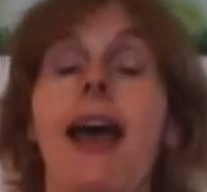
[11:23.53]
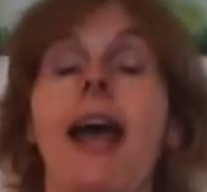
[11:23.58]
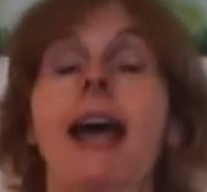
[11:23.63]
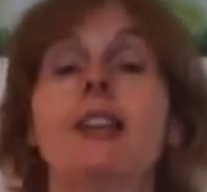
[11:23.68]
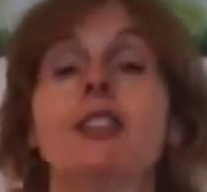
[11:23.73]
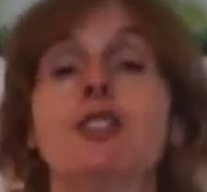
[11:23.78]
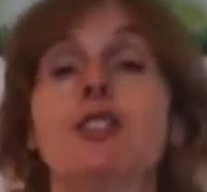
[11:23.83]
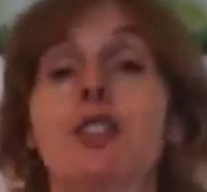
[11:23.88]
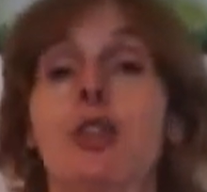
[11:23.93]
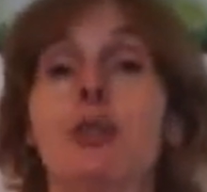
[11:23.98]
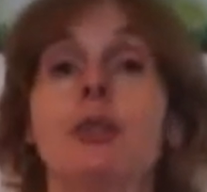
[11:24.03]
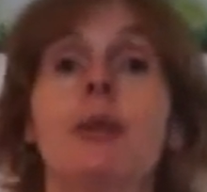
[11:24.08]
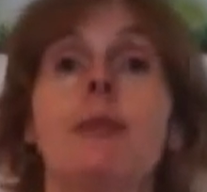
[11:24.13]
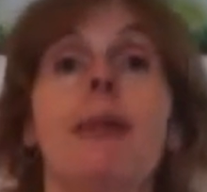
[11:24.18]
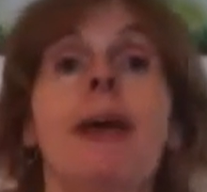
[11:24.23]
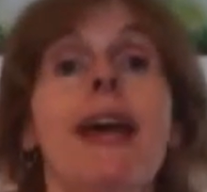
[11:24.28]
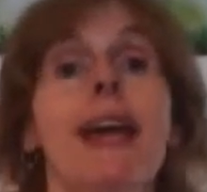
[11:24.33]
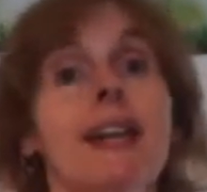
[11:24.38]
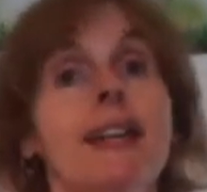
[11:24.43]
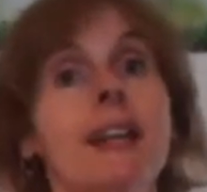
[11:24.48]
And so
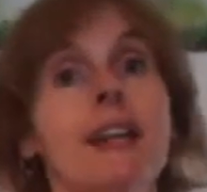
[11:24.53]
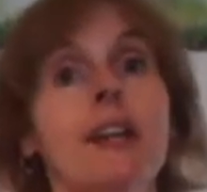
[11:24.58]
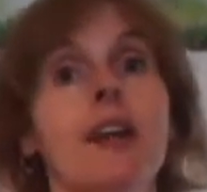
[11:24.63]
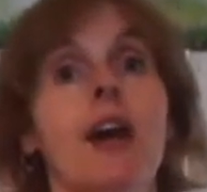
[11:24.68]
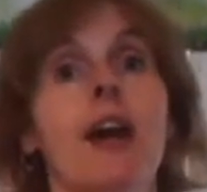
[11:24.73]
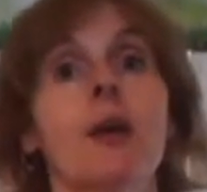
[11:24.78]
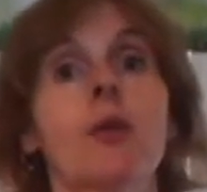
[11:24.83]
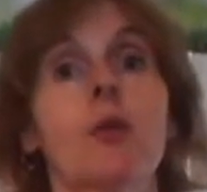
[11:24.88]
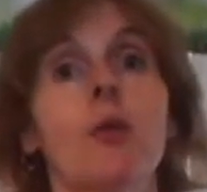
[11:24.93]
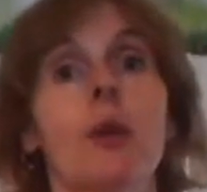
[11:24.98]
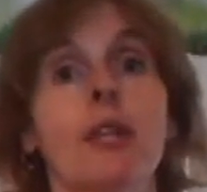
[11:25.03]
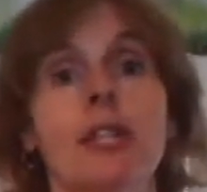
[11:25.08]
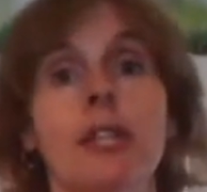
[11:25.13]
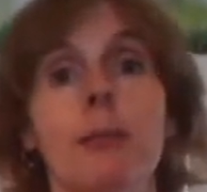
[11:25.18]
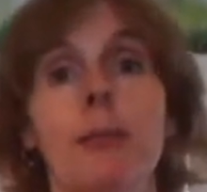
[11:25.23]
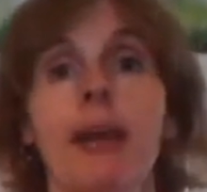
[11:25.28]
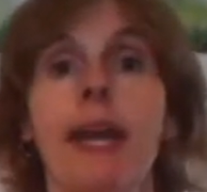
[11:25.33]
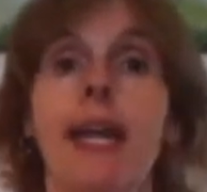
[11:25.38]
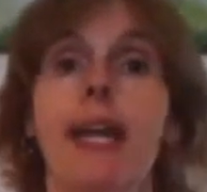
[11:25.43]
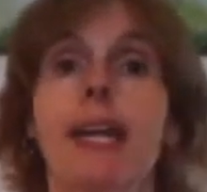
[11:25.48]
depending on what
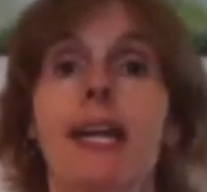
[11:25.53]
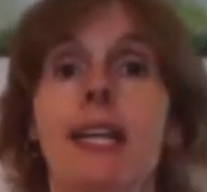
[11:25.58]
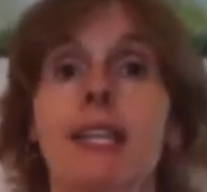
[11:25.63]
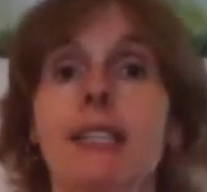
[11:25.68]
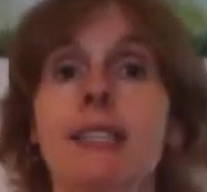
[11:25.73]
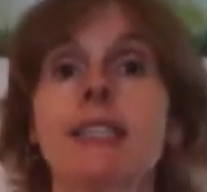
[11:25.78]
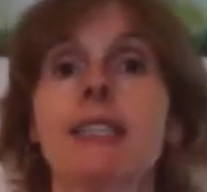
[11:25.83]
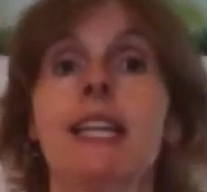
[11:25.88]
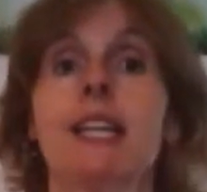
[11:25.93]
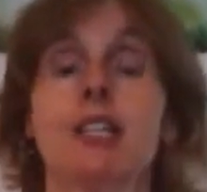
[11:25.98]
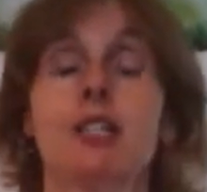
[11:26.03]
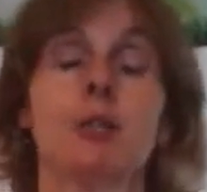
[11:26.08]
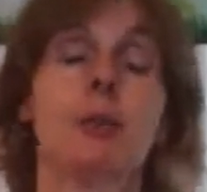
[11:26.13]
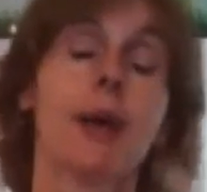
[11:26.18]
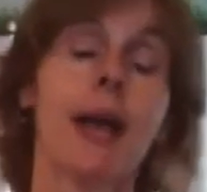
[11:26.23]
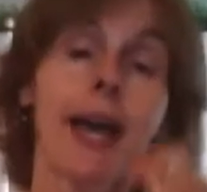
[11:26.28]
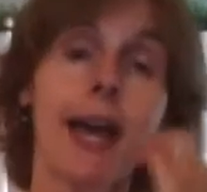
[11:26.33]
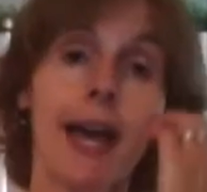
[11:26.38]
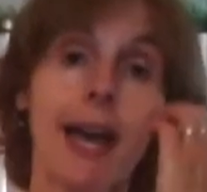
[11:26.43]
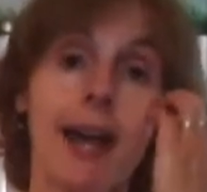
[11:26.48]
the pain is that
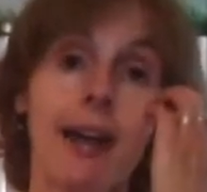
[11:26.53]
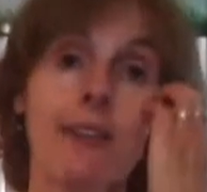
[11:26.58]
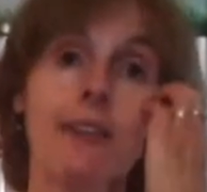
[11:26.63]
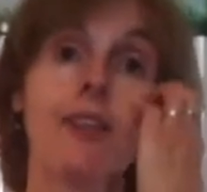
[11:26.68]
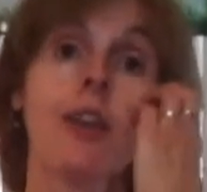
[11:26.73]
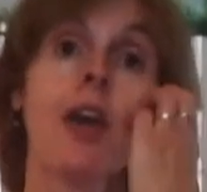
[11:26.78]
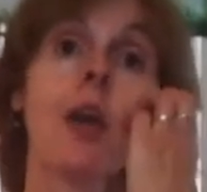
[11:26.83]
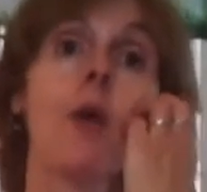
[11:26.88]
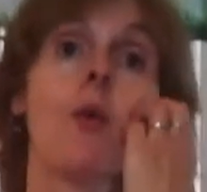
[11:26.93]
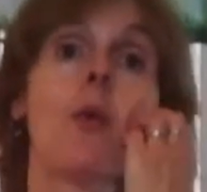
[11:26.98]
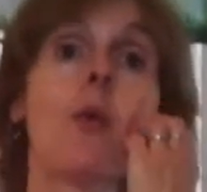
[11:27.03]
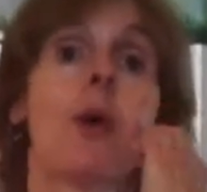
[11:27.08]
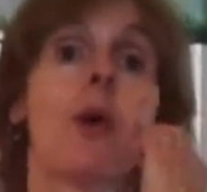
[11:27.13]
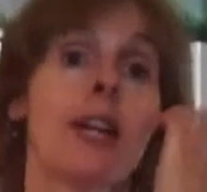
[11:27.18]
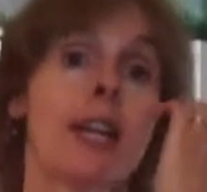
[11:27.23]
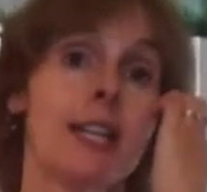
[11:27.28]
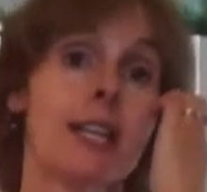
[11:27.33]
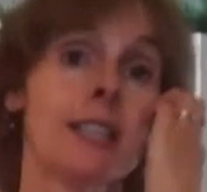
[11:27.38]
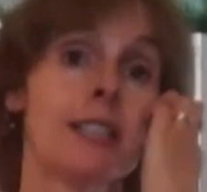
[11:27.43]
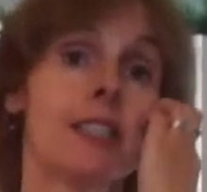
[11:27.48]
you have,
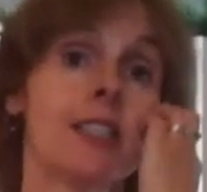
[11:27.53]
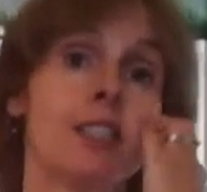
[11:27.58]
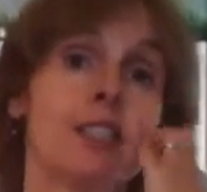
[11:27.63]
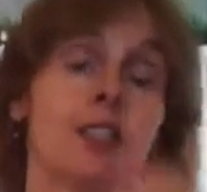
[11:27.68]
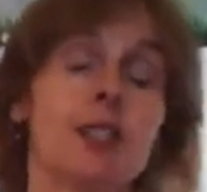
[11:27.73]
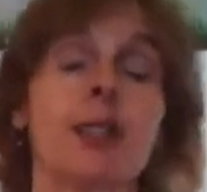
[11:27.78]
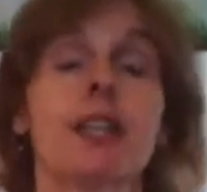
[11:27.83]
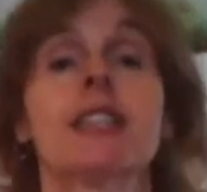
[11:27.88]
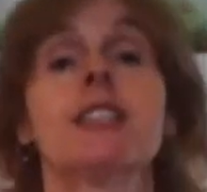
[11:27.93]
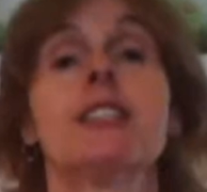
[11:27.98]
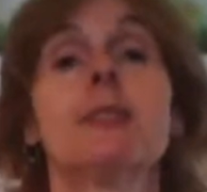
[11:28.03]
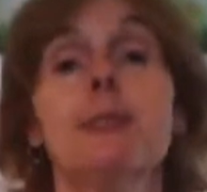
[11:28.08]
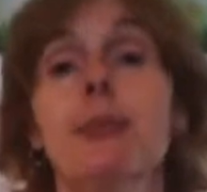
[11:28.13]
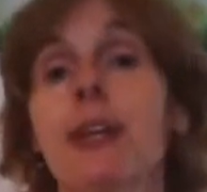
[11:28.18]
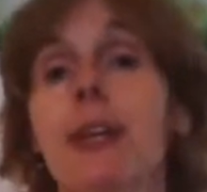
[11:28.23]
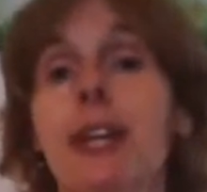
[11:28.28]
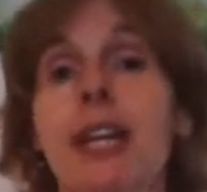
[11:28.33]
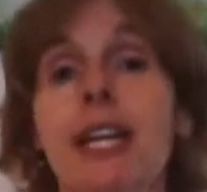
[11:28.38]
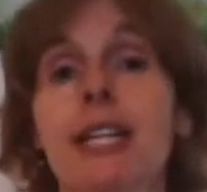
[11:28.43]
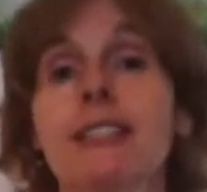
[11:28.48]
what it is that you're
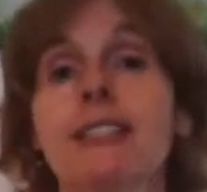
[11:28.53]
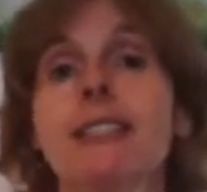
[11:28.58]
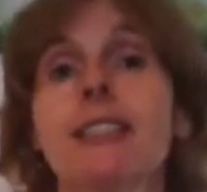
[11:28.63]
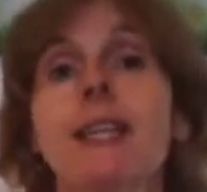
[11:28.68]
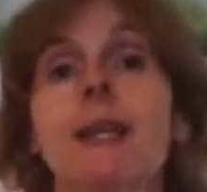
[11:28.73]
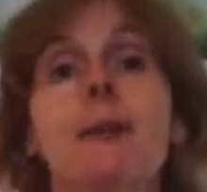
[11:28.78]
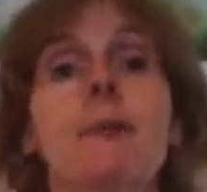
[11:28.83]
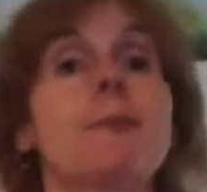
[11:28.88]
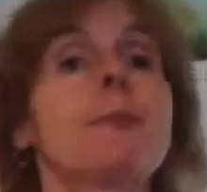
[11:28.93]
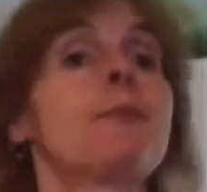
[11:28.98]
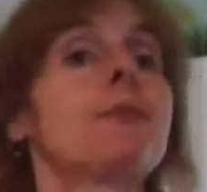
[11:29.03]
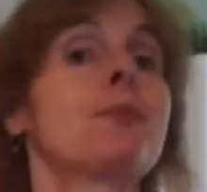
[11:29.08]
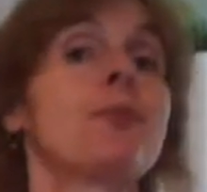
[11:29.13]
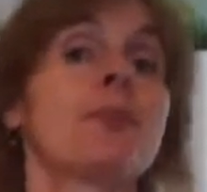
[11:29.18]
experiencing,